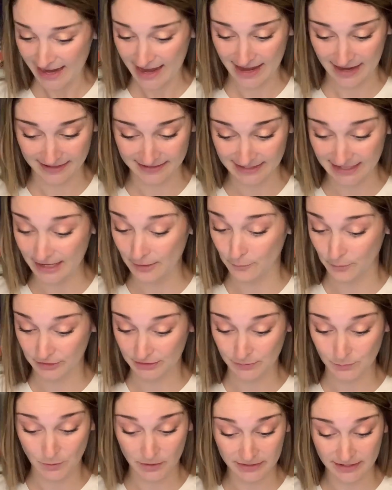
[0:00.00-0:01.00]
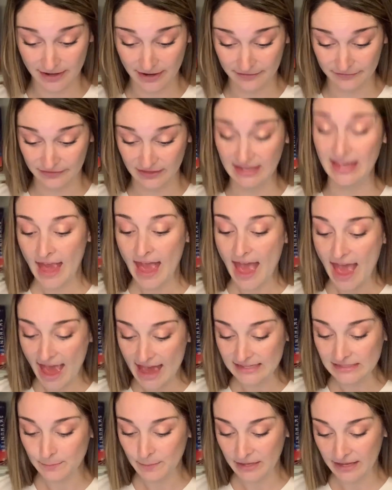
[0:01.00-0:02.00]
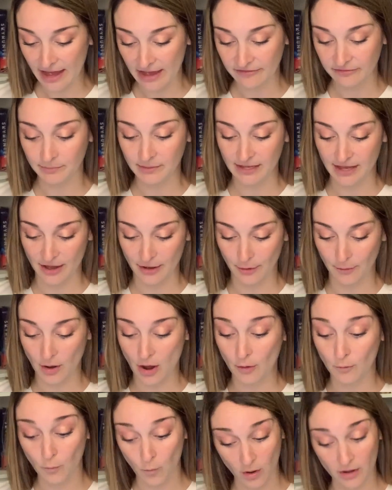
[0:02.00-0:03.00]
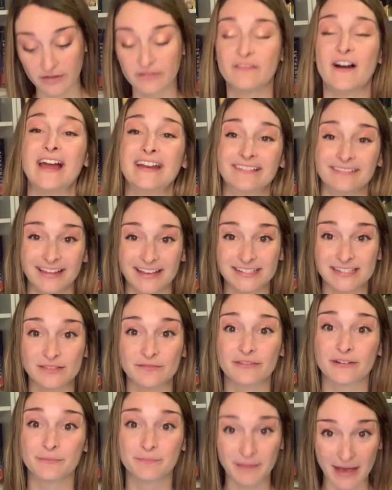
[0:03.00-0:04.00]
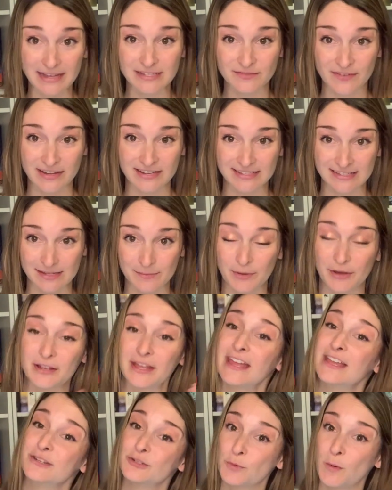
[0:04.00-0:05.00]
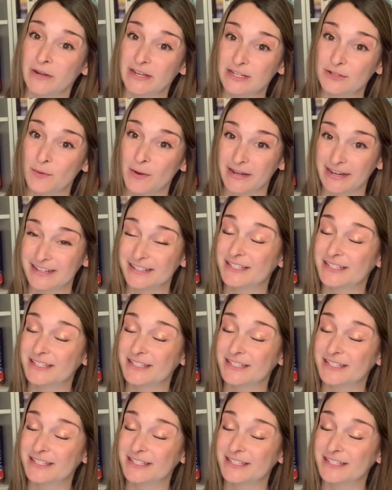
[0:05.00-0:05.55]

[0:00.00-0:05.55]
And it was one of the SPFBO award finalists for Best Fantasy Book in 2020.